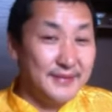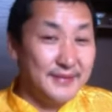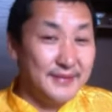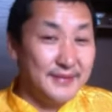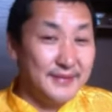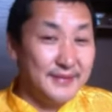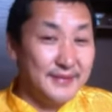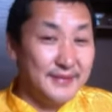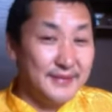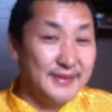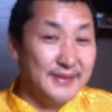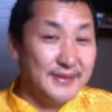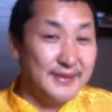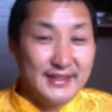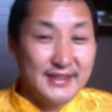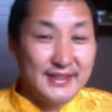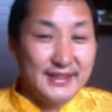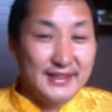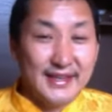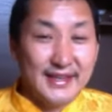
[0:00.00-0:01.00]
time,
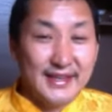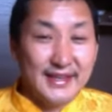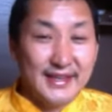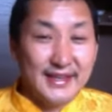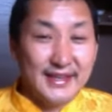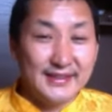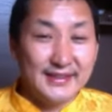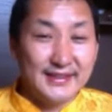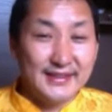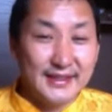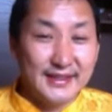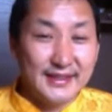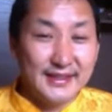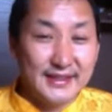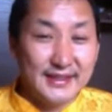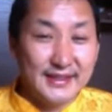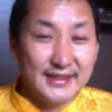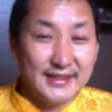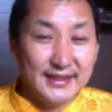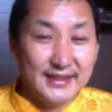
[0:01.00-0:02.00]
and
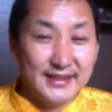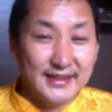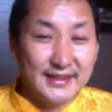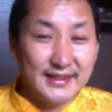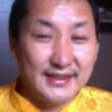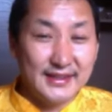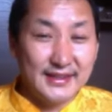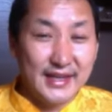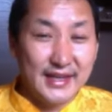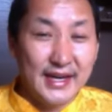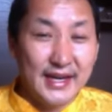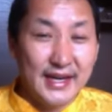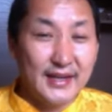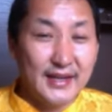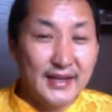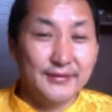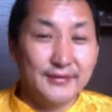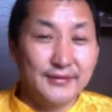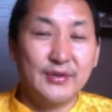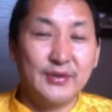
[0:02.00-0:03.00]
I
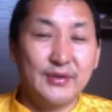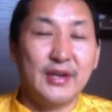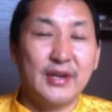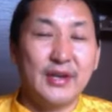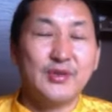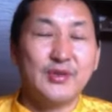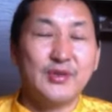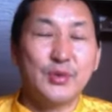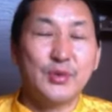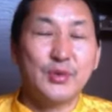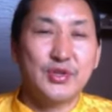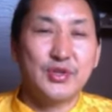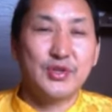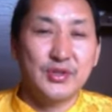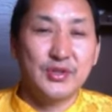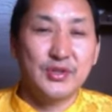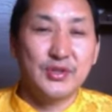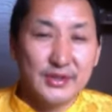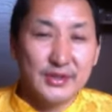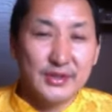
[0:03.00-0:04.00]
have great
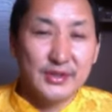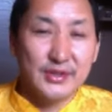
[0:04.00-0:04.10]
wish